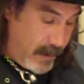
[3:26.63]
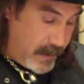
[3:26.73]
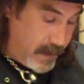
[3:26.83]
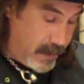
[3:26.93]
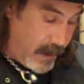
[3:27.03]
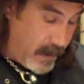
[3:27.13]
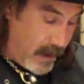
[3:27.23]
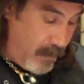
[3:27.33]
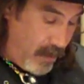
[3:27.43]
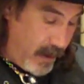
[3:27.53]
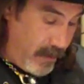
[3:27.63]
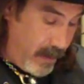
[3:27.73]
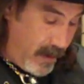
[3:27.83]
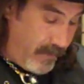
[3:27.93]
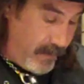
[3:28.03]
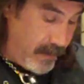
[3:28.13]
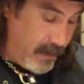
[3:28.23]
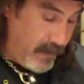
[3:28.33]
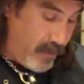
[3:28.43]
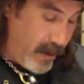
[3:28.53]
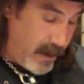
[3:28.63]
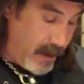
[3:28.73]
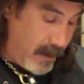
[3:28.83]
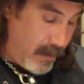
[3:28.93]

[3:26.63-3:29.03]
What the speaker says: Shit, I wandered off into the drunken